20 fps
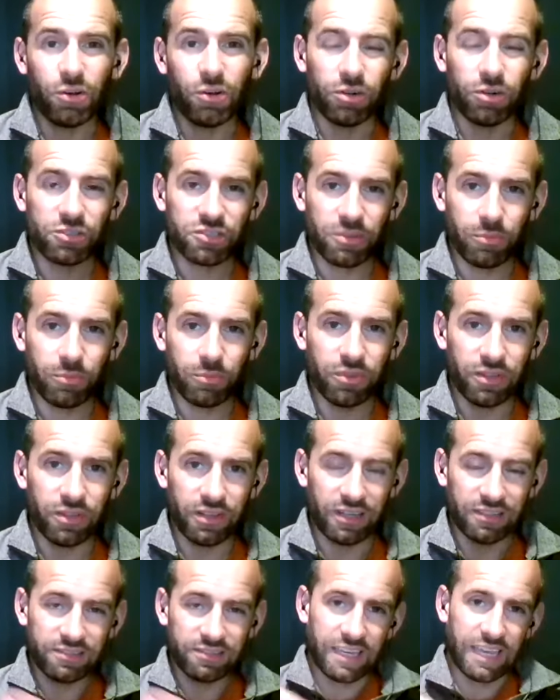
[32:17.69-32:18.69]
or something
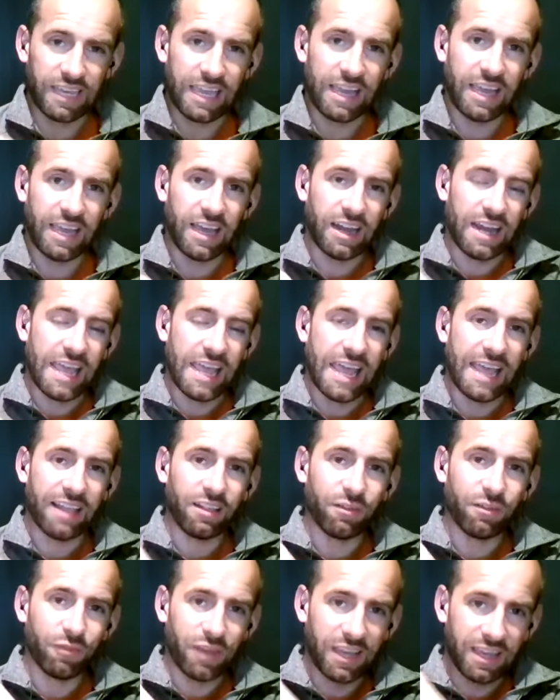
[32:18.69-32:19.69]
that's like an
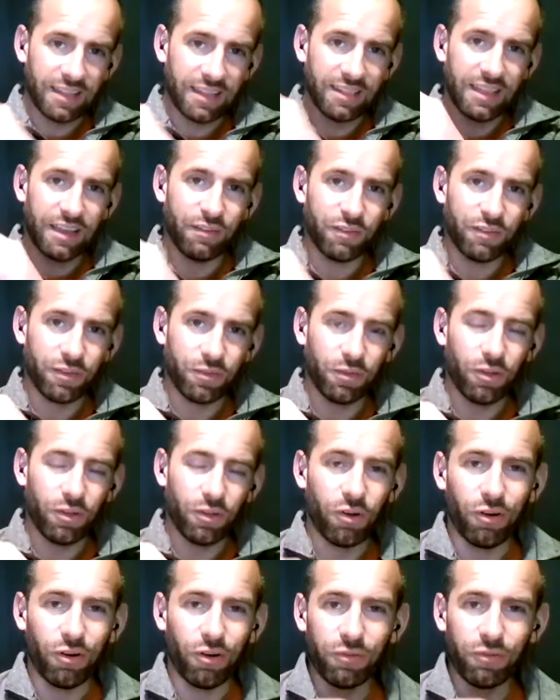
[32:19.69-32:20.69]
elevated level
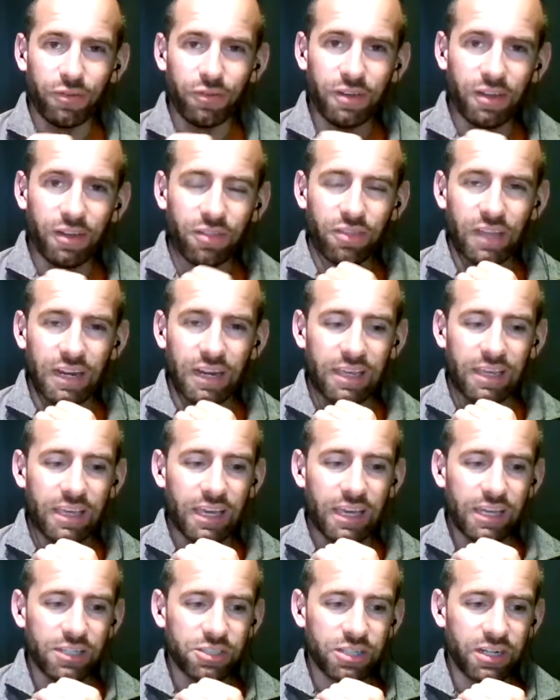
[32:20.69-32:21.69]
of
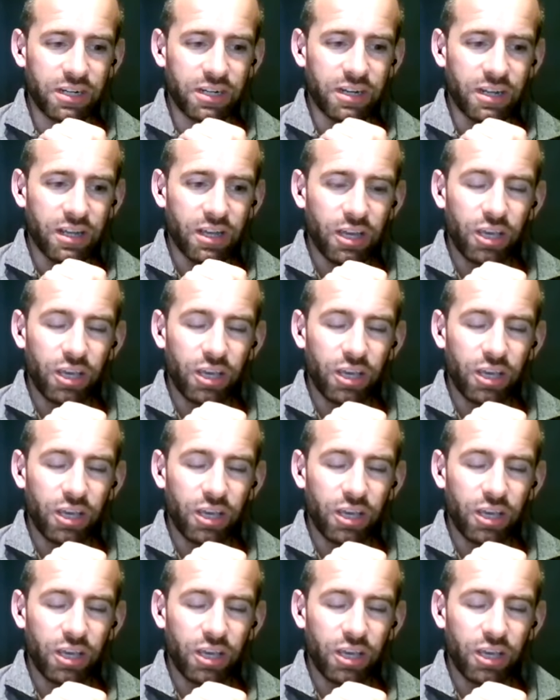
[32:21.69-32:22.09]
authentication,